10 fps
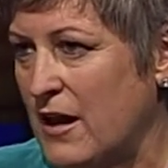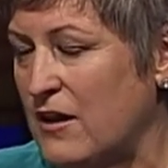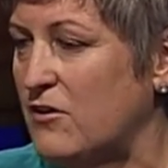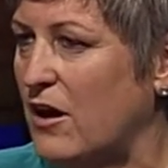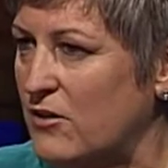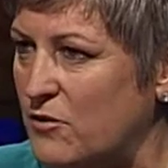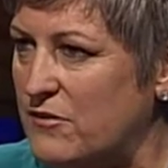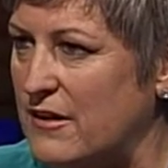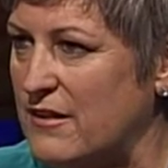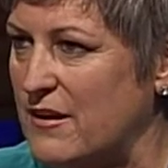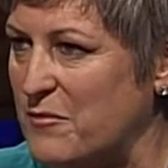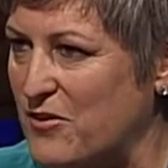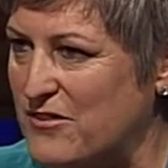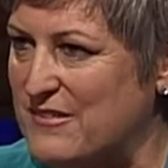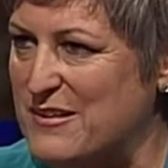And not using the
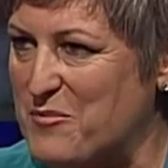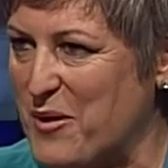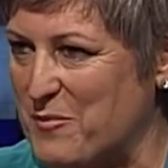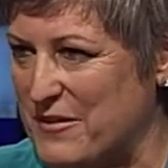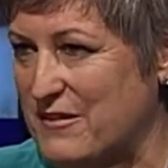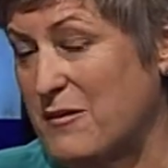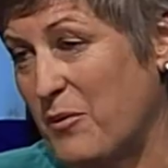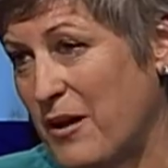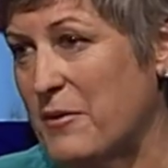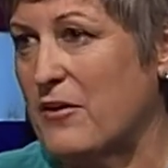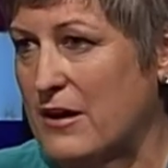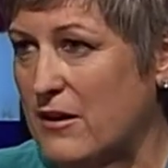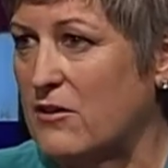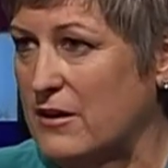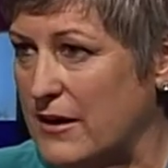emergency departments as a primary
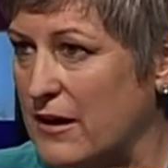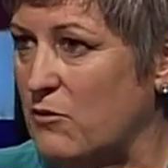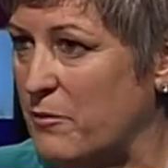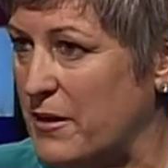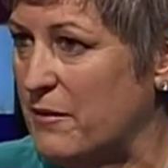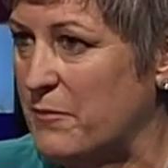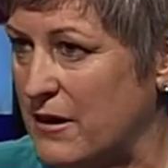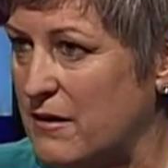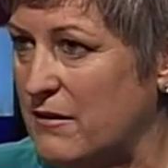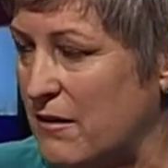care clinic will be a big